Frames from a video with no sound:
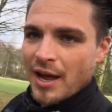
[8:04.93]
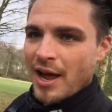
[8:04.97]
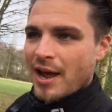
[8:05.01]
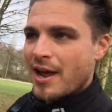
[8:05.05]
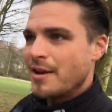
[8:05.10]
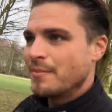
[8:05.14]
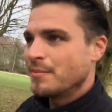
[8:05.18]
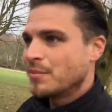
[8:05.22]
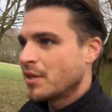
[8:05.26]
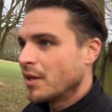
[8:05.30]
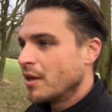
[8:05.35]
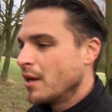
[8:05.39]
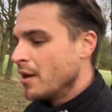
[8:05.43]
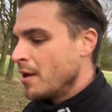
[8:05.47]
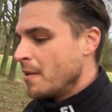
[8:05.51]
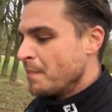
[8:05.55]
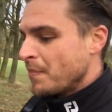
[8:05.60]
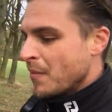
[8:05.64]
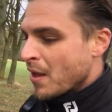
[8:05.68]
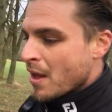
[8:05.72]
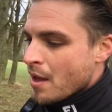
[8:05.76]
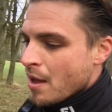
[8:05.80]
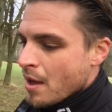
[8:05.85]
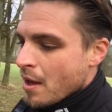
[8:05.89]
games
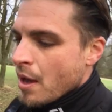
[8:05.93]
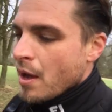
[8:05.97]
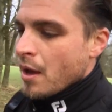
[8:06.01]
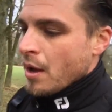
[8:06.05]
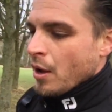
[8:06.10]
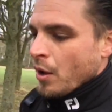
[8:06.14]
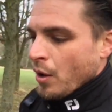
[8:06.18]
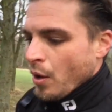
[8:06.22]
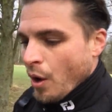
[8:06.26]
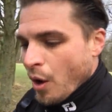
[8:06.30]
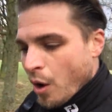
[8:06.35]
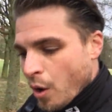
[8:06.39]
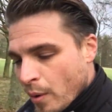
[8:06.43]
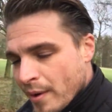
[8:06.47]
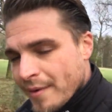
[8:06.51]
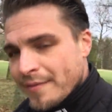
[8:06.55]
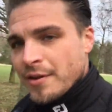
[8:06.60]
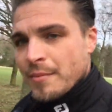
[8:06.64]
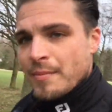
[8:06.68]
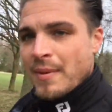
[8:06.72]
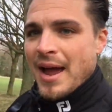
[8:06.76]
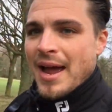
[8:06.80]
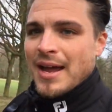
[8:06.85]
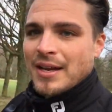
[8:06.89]
with
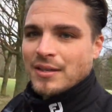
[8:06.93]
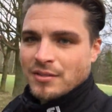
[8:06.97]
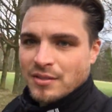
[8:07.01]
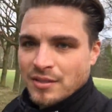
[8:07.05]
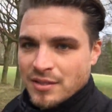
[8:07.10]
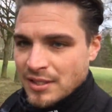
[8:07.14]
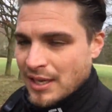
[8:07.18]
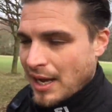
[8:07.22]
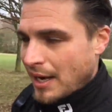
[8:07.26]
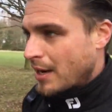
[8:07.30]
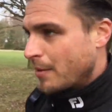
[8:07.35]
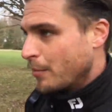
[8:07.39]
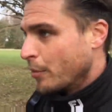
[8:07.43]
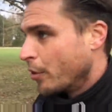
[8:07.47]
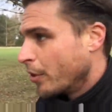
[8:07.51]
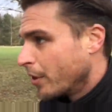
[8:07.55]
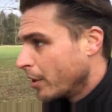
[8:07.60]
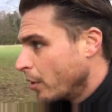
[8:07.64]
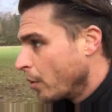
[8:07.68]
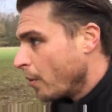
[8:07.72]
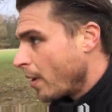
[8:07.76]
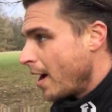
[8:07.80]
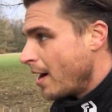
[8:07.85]
your mates on a Saturday morning or